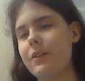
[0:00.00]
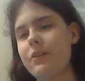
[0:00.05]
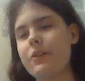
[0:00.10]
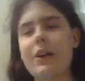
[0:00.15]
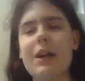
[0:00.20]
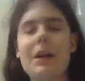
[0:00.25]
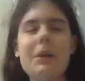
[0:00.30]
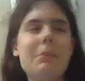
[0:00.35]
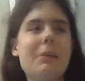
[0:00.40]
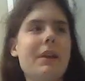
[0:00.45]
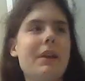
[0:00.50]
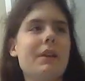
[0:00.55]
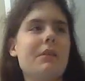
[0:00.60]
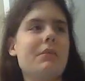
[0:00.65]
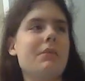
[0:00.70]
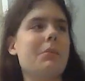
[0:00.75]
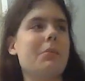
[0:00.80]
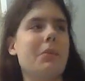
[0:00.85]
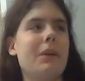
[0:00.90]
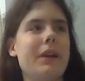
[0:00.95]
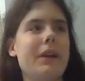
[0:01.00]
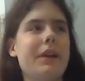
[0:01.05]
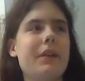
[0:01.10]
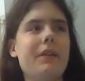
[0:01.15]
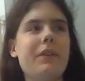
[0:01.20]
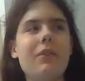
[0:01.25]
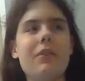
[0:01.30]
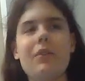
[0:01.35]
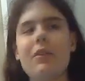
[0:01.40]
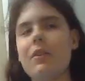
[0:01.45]
try many different
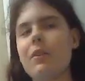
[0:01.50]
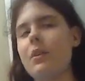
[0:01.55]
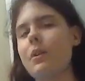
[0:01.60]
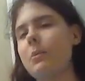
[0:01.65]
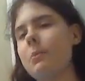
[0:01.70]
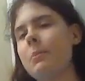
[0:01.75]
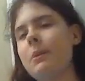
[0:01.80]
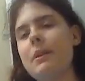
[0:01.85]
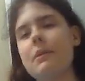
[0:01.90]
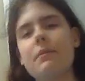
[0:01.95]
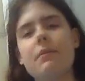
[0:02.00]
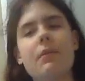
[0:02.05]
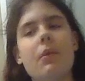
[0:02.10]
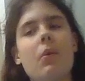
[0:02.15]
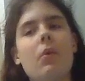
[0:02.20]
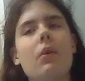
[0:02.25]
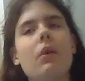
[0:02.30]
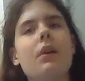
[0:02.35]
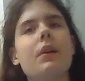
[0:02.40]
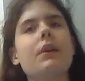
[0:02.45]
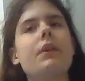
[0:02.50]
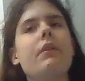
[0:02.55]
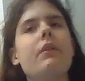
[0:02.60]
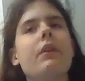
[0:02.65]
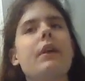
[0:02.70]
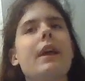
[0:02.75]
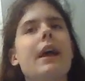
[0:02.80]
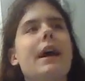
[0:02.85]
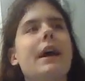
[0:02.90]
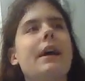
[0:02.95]
brands before
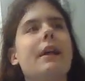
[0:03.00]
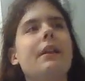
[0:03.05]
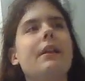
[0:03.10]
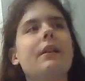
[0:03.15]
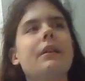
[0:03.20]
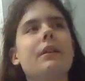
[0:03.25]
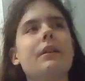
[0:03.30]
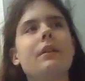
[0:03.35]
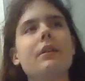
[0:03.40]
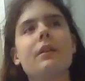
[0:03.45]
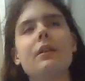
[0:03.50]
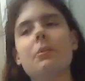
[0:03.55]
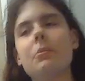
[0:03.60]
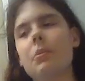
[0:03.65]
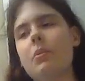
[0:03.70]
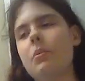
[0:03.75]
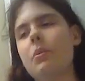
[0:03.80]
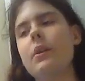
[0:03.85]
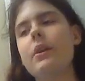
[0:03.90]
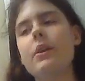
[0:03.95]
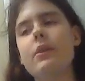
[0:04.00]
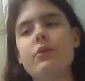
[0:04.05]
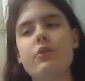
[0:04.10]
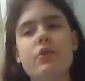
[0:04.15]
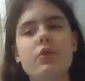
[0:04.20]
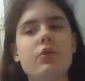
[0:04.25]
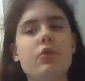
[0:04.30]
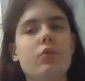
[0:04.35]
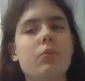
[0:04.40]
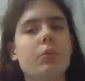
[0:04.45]
you
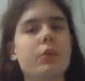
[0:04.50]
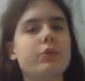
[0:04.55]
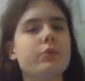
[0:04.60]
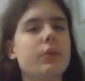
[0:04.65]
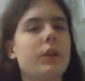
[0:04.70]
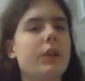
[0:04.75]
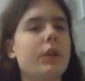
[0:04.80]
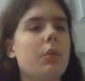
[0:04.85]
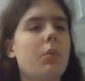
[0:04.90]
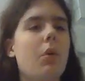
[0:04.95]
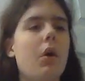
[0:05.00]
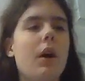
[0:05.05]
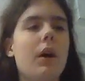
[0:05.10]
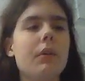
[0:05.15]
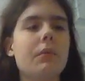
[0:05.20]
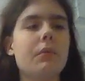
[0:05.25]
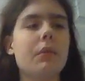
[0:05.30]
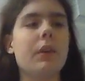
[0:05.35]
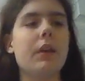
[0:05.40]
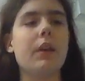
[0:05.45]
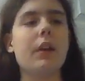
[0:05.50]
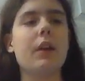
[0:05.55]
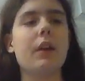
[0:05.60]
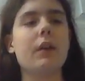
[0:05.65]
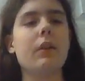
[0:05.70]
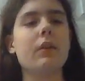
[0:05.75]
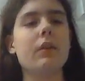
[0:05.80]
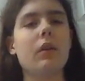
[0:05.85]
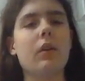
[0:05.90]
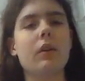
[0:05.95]
choose which one you want for the
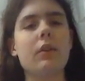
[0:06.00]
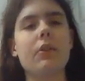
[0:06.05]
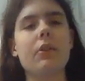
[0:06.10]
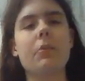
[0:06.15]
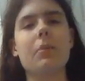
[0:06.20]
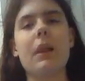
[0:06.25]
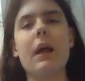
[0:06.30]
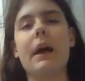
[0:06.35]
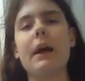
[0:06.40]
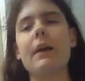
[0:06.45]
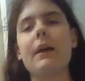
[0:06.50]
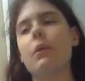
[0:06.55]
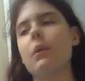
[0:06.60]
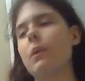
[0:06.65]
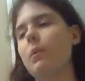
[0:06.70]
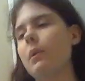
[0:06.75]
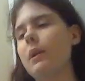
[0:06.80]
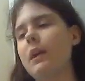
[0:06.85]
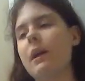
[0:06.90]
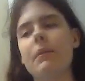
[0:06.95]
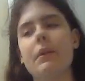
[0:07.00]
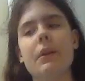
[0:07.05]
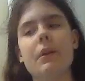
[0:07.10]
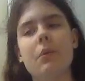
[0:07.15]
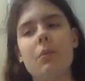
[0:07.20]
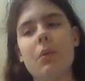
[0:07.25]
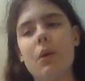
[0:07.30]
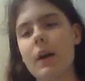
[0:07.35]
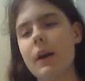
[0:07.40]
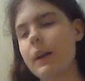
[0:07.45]
year-long supply or whatever
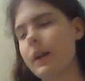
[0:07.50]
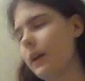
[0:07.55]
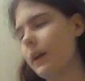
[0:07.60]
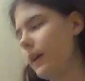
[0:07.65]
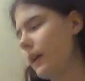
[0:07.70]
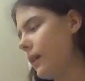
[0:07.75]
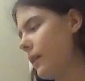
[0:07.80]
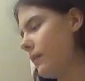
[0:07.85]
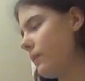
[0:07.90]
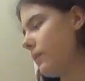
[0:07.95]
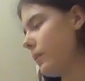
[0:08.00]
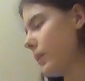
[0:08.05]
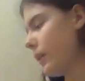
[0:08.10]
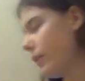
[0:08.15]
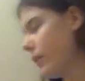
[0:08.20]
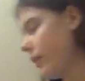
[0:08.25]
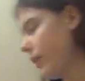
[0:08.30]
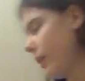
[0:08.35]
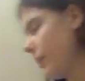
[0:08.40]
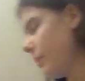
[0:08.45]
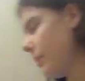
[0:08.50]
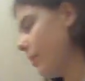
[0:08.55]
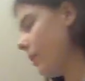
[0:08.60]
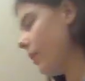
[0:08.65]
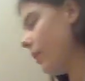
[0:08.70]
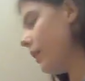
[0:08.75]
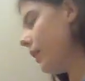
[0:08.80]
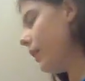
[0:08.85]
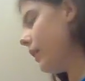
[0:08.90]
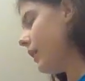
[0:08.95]
you want. For
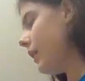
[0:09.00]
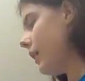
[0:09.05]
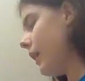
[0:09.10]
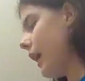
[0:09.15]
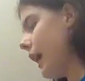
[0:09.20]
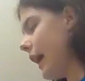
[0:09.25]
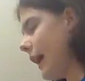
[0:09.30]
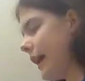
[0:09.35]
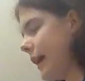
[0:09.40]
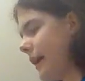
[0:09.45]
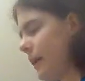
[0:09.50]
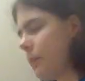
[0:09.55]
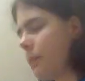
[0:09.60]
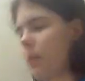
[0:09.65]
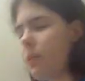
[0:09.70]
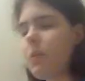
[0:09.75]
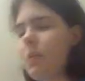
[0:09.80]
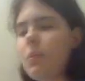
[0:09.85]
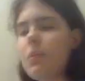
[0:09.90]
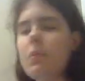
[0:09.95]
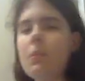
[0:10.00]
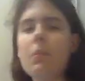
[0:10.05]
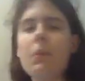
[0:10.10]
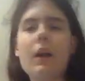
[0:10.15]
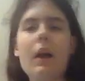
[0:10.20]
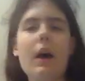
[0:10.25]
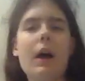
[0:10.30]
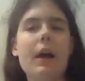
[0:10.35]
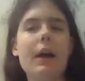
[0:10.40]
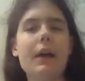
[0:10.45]
example,
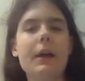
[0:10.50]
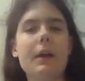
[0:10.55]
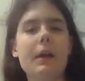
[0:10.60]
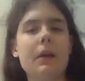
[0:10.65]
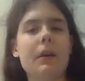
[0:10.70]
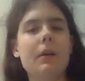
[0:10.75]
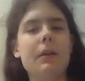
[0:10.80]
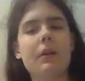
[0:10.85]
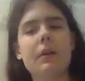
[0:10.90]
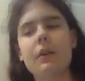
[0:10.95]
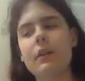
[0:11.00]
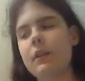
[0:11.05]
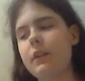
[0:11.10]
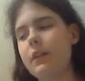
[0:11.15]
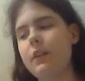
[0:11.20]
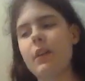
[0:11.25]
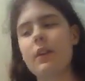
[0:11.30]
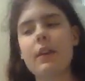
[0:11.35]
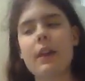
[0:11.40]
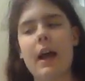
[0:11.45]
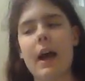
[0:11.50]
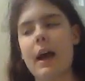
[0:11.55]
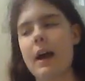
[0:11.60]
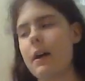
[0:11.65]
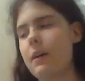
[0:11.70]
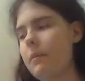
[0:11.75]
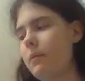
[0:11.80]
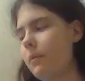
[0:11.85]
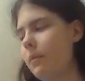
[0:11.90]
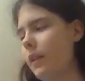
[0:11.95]
when I didn't
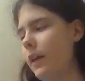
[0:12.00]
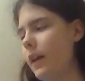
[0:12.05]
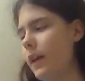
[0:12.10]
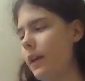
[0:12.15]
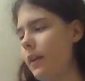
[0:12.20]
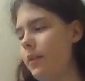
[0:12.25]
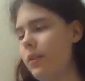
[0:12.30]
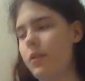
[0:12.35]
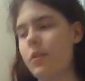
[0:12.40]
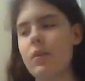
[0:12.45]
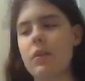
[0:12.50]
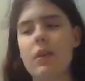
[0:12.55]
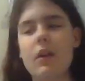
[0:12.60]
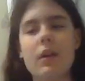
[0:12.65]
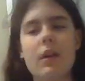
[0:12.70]
have this,